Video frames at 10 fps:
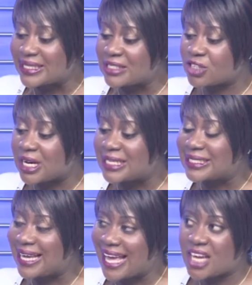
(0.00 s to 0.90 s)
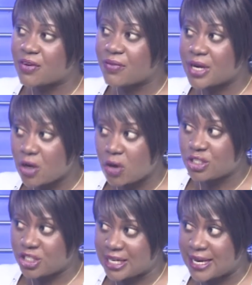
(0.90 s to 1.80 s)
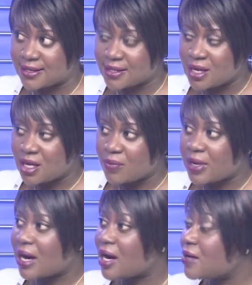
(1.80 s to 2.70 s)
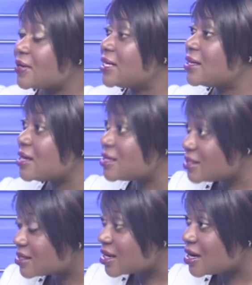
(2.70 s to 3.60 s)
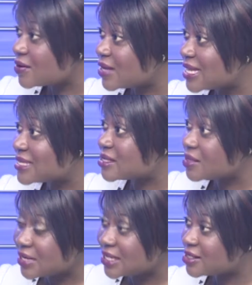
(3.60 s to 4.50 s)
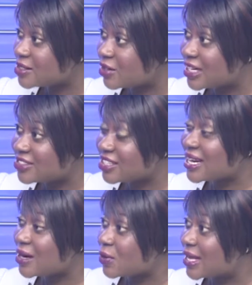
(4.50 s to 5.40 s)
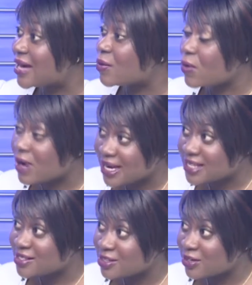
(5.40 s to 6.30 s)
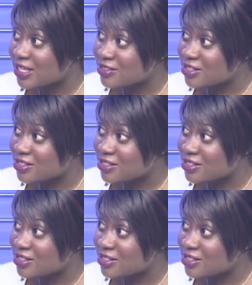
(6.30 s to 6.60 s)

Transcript: the child can regurgitate, but how he learns, how he assimilates knowledge, and how he acquires knowledge.